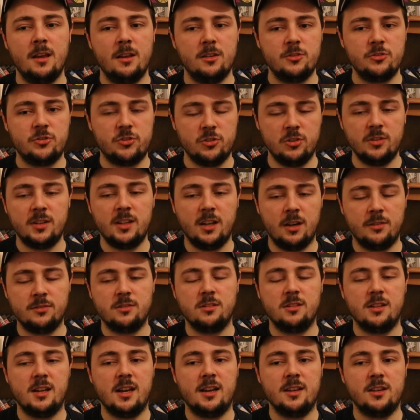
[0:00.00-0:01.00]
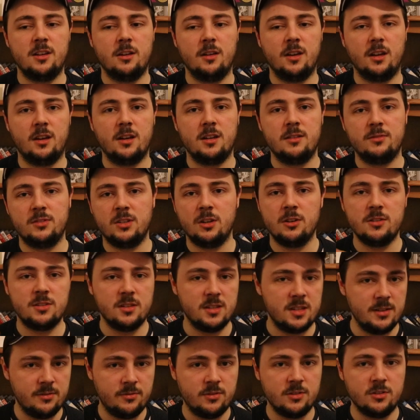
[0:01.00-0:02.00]
shortly after that, you know, it kind of goes
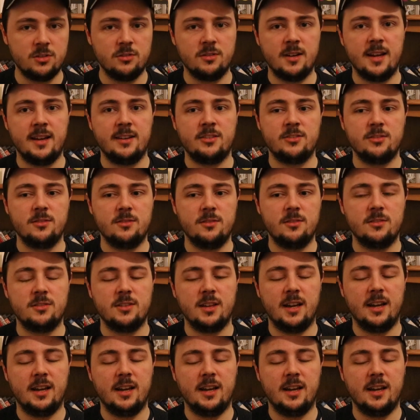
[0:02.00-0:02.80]
in different directions.